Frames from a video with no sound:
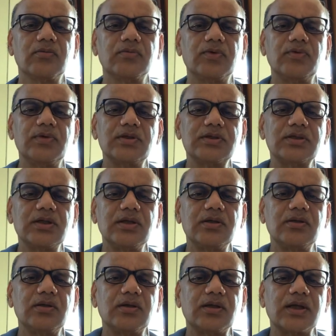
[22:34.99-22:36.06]
We will see
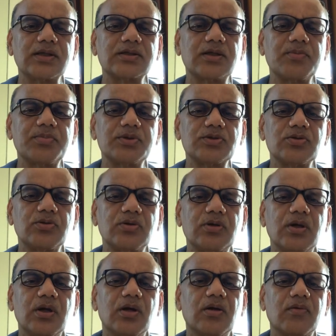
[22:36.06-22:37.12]
in the next episode
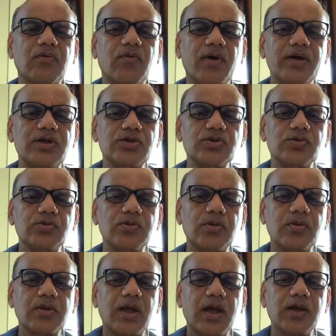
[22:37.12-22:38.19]
quite soon.
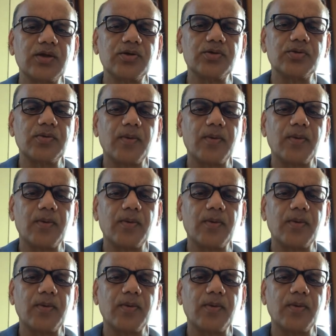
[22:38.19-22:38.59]
Thank you.